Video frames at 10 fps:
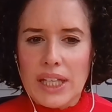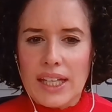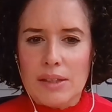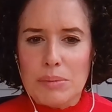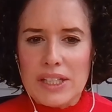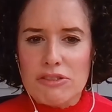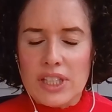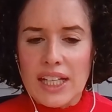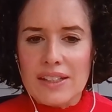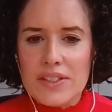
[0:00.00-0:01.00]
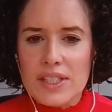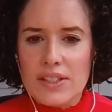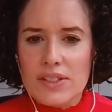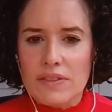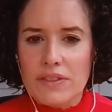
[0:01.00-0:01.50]
a
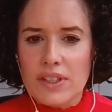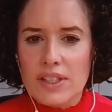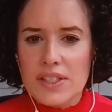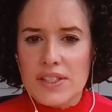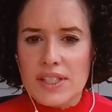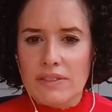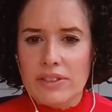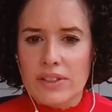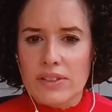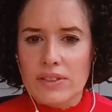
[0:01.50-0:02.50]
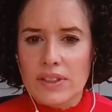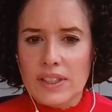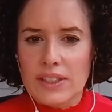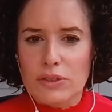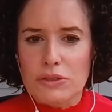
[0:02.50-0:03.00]
meta-analysis of thirty-seven
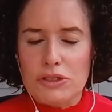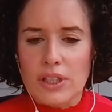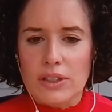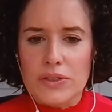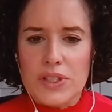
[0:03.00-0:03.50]
clinical trials.